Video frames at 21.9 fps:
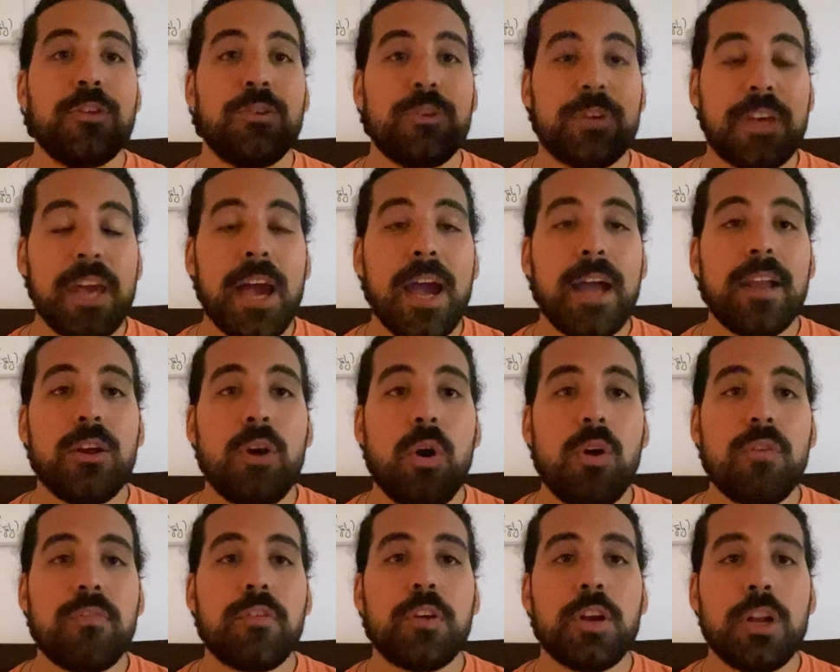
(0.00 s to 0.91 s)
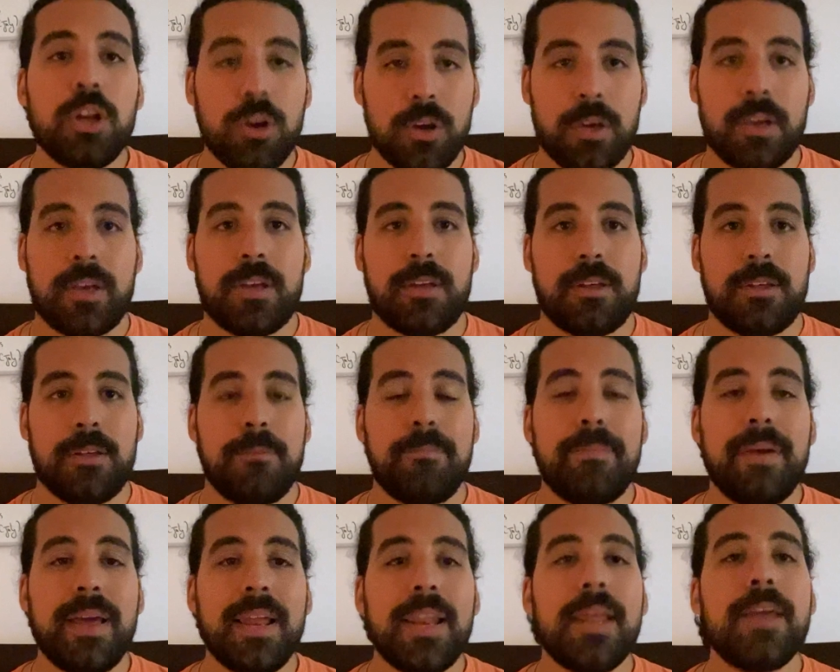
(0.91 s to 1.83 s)
You can't overlook
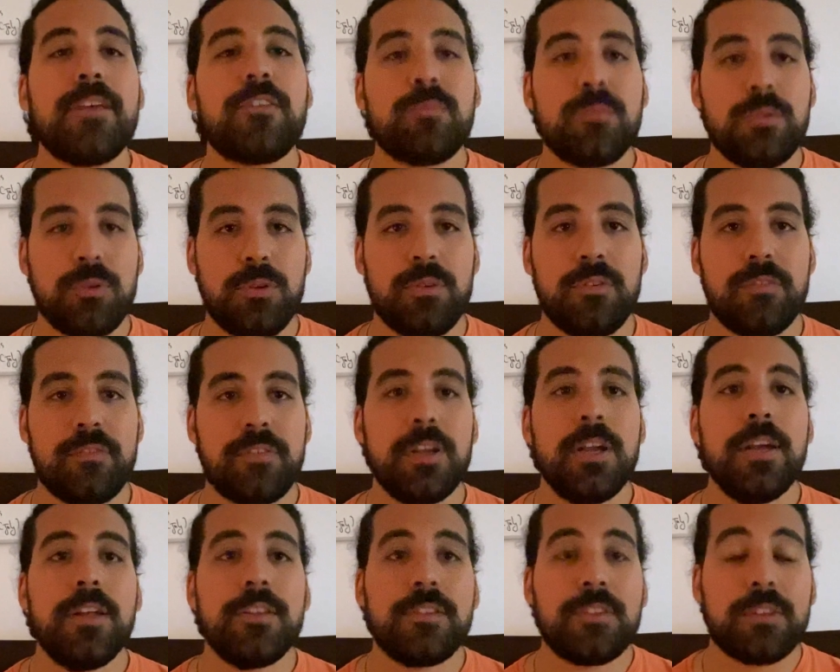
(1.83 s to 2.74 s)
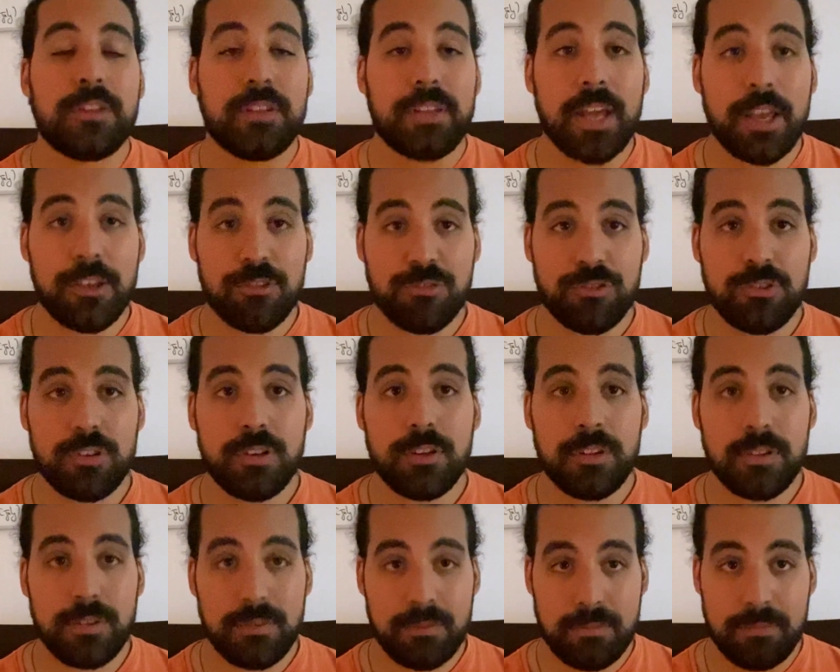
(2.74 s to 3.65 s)
Pele's move to the
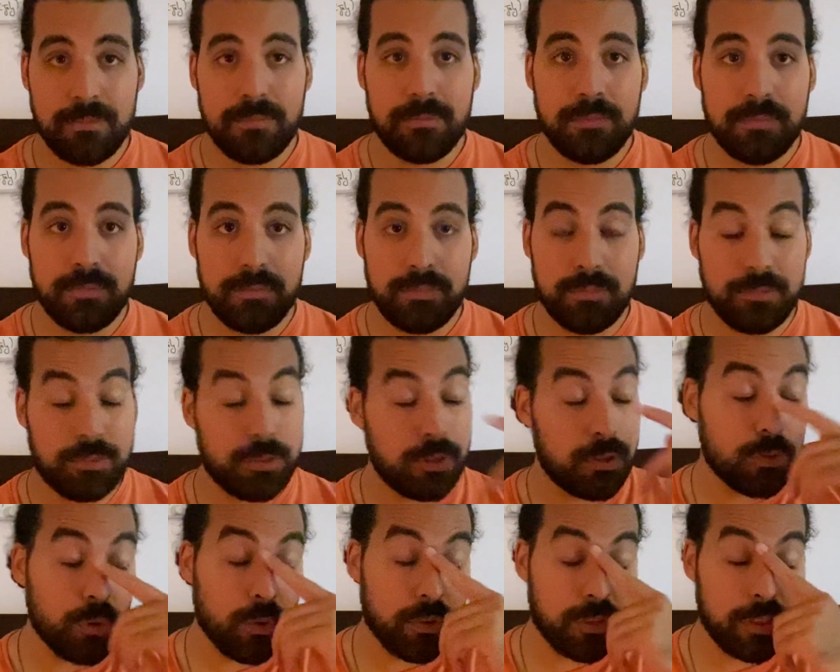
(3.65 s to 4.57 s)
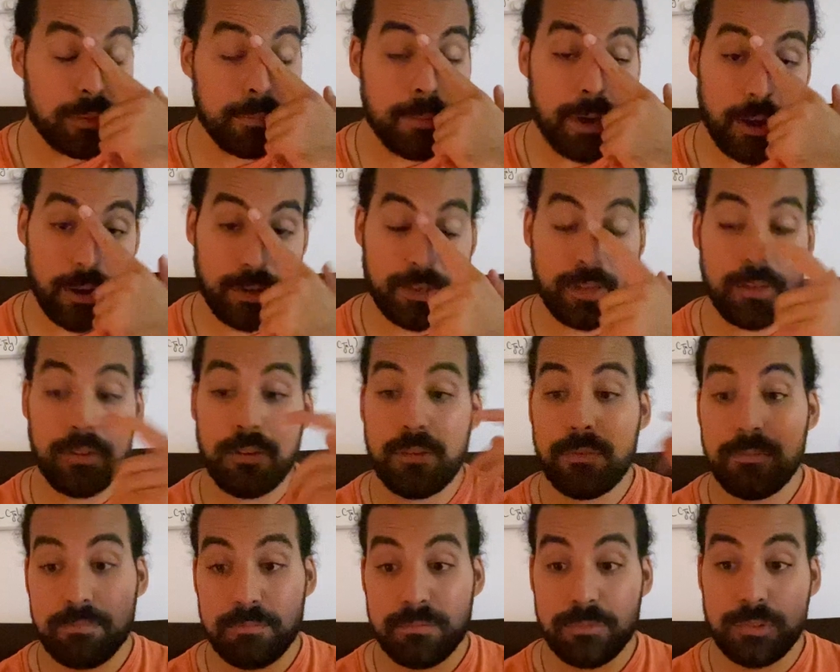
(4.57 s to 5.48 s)
national, to the North
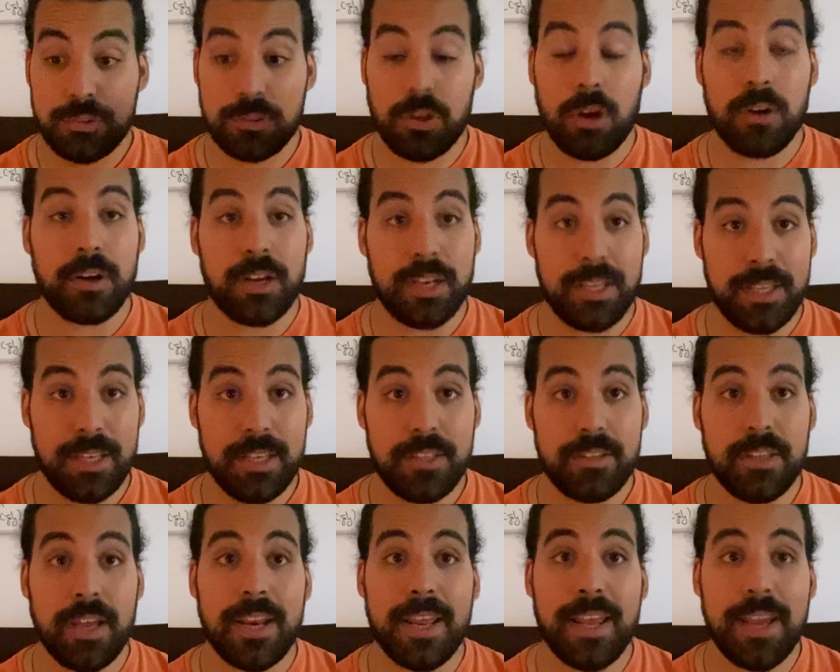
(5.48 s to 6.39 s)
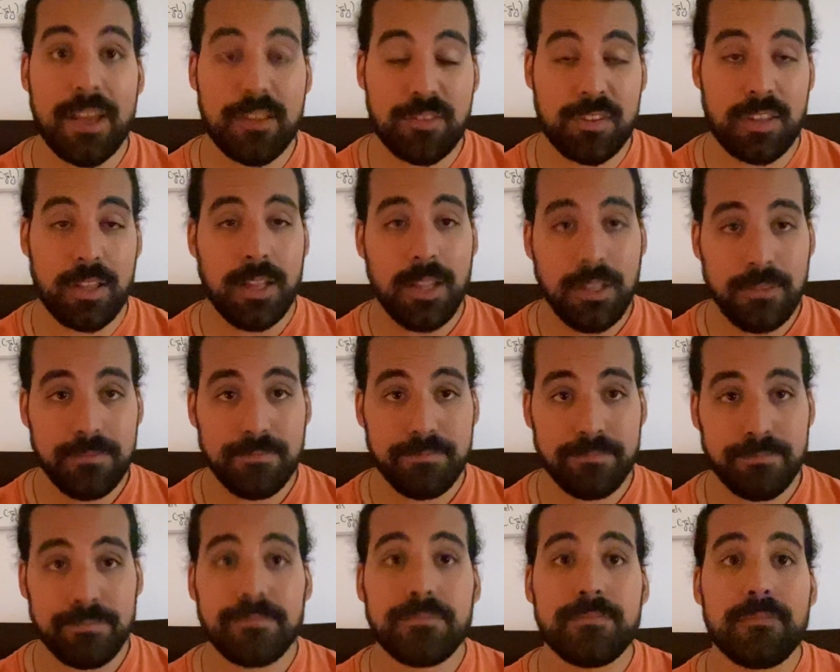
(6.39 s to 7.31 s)
American Soccer League, the NASL,
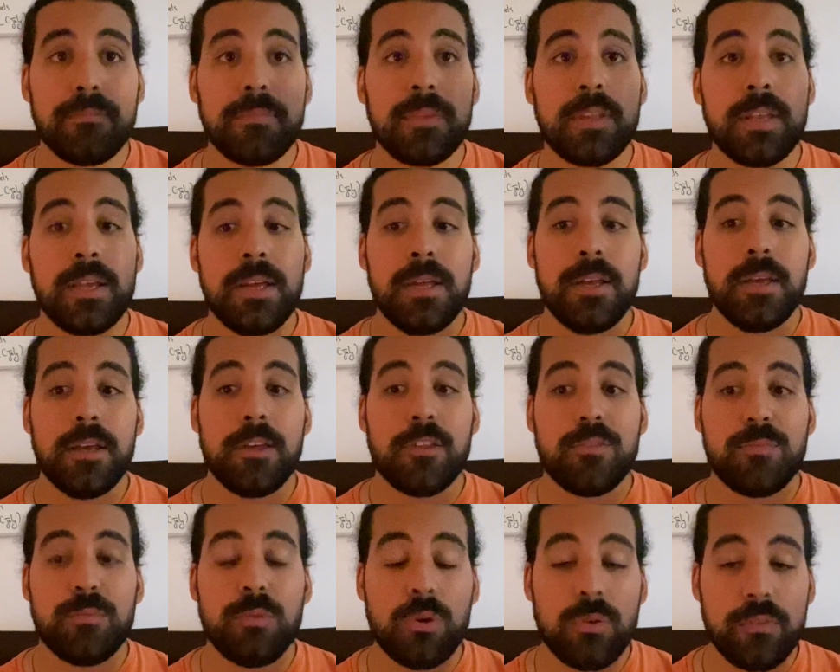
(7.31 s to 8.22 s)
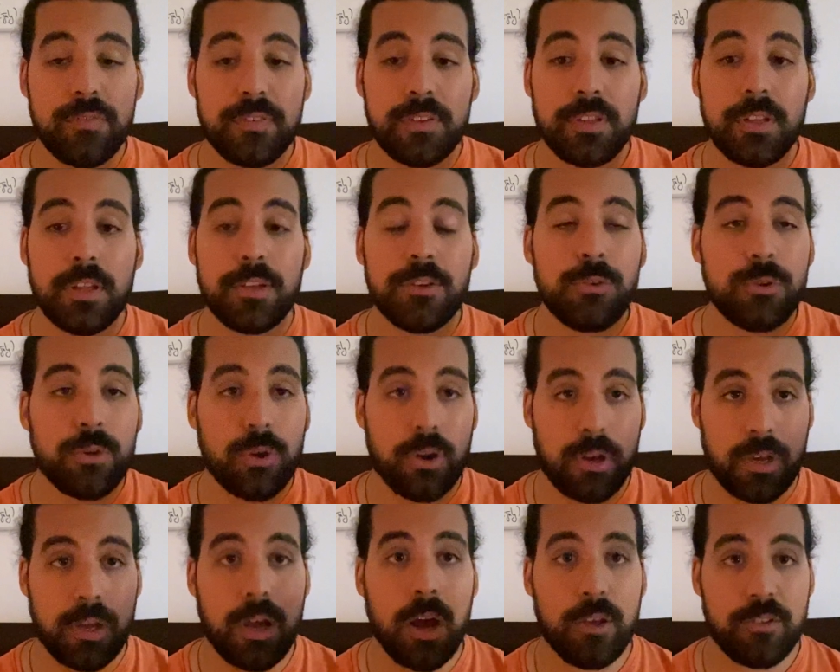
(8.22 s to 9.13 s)
his move to the New
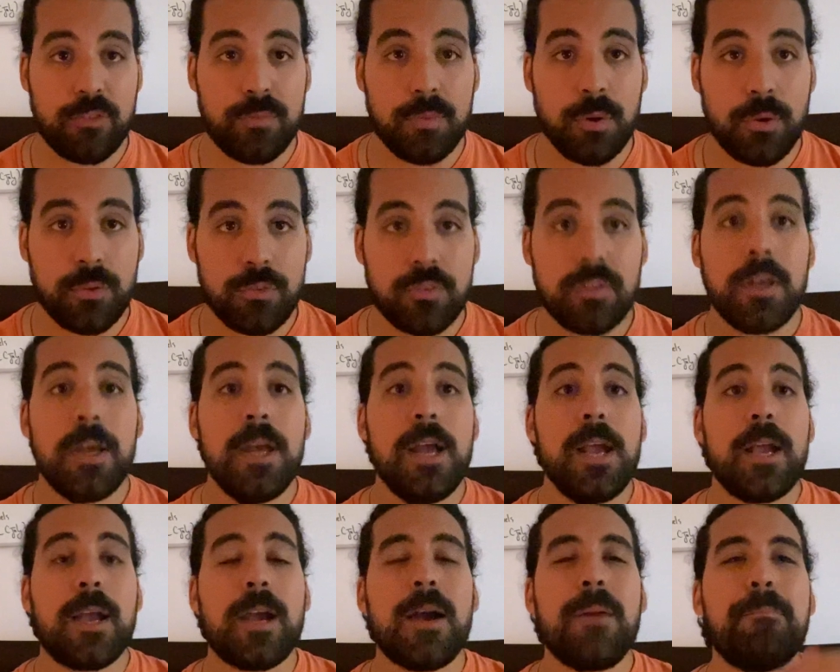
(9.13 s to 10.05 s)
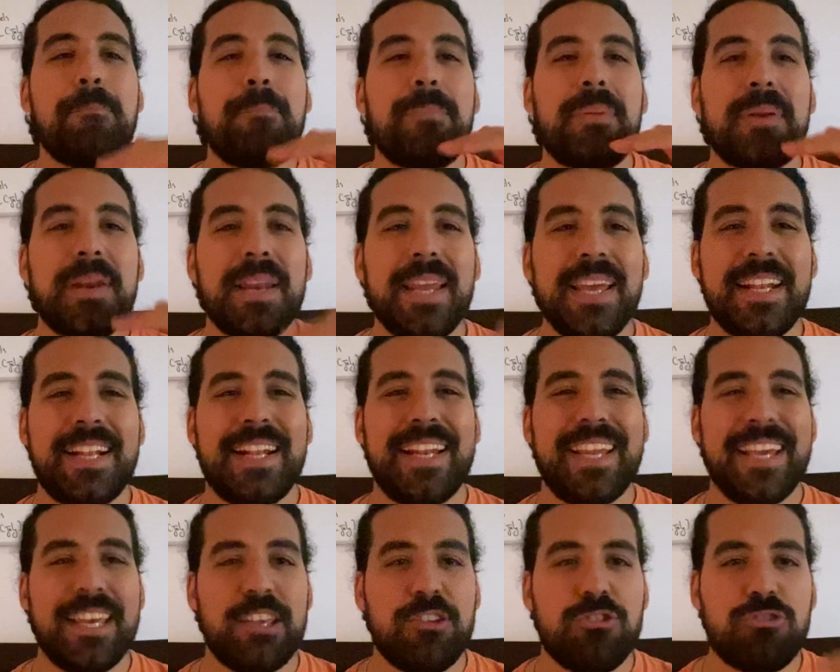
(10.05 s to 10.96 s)
York Cosmos
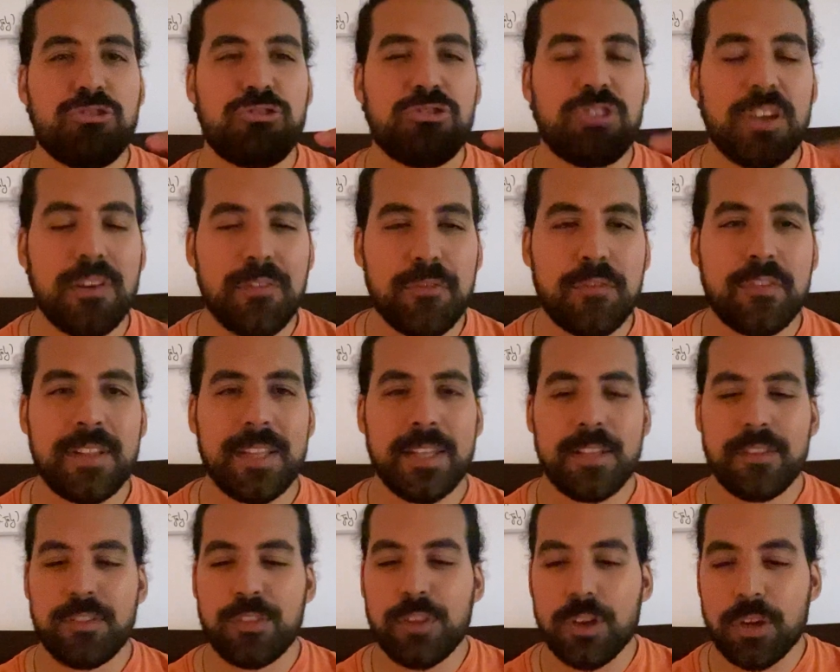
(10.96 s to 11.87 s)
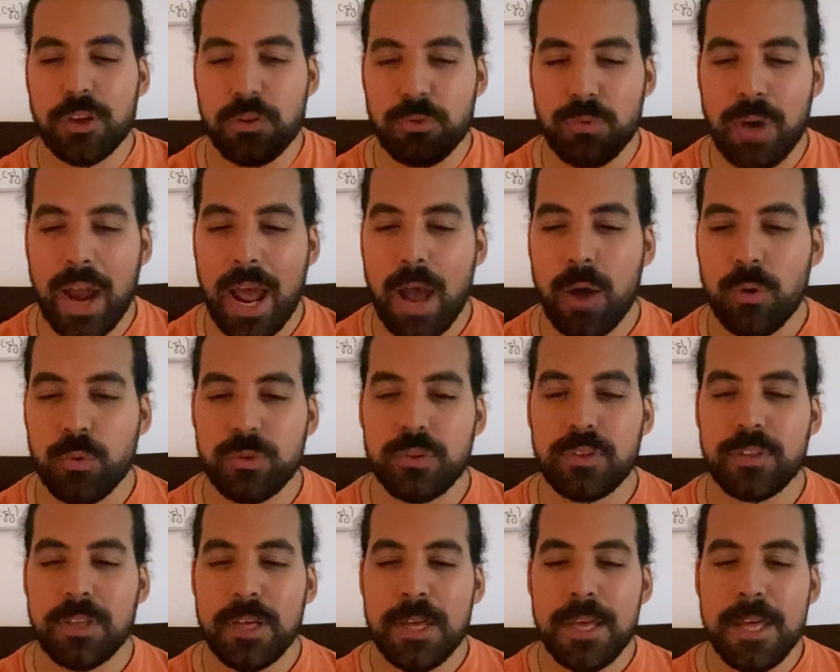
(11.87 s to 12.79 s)
completely shifted the
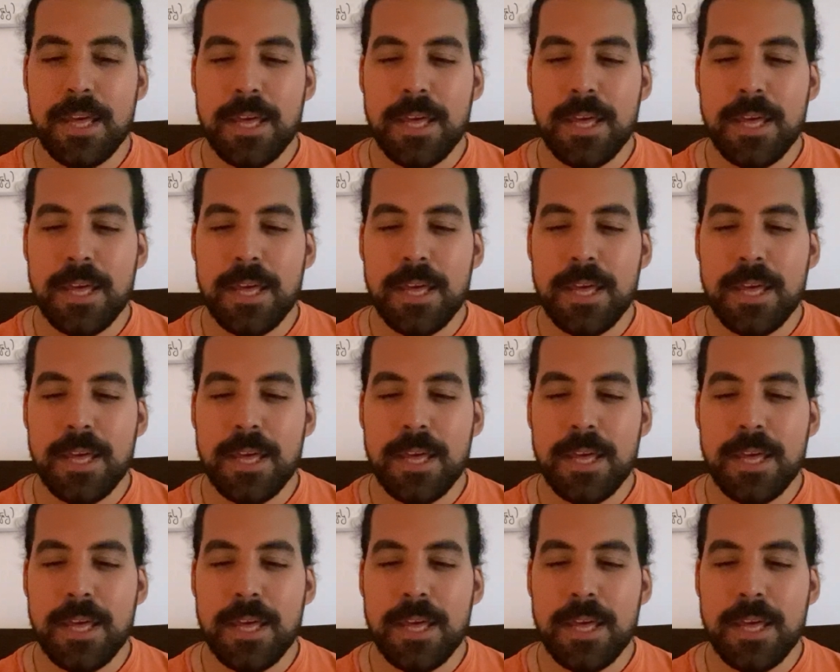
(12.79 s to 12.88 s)
ground.